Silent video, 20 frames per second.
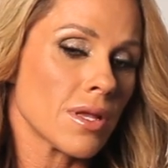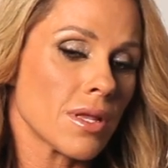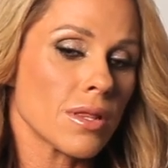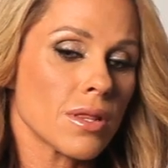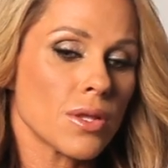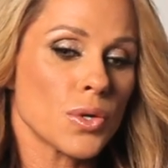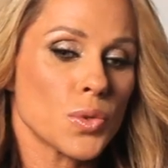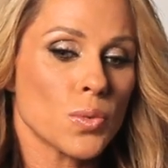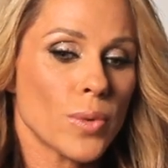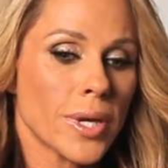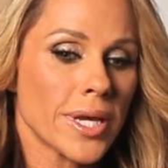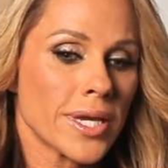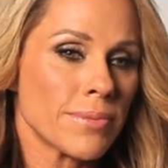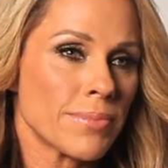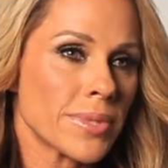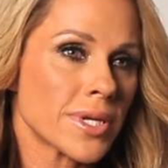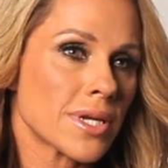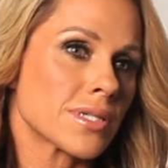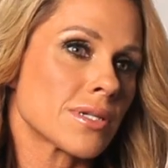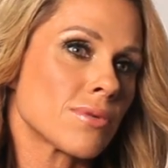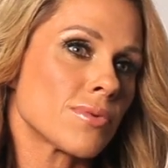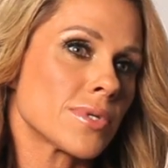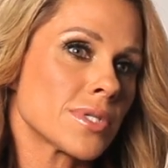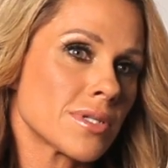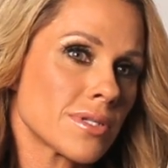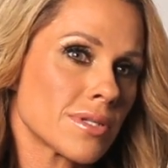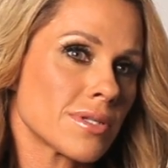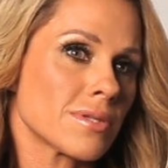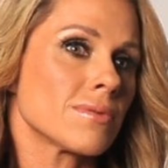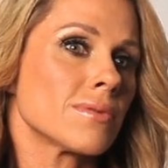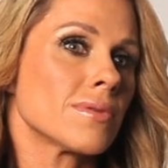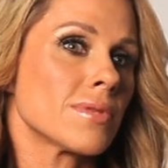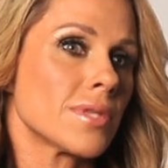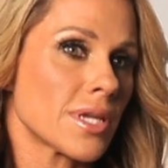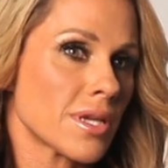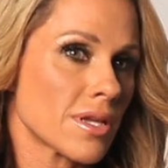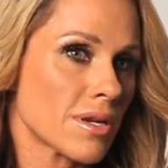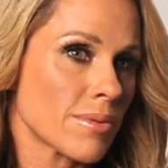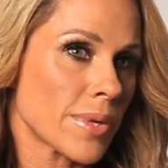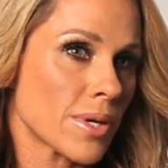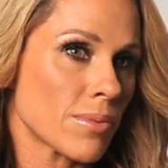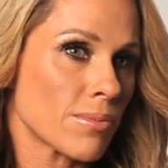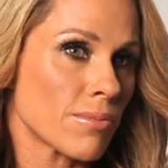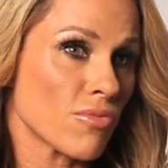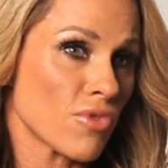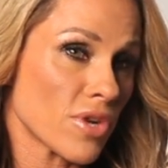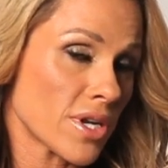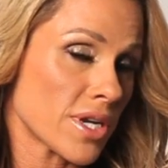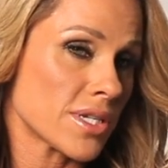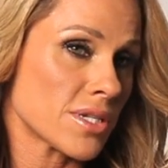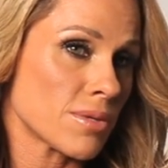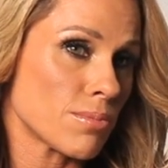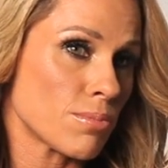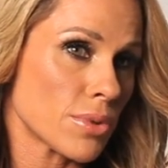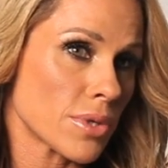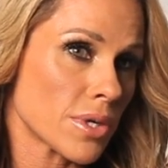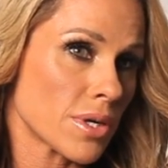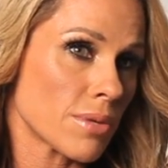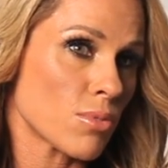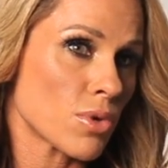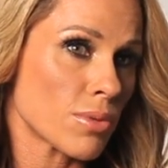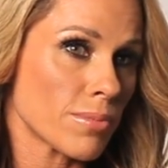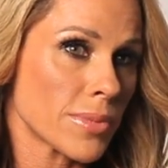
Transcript: low weight because I wasn't thinking about wanting to put on more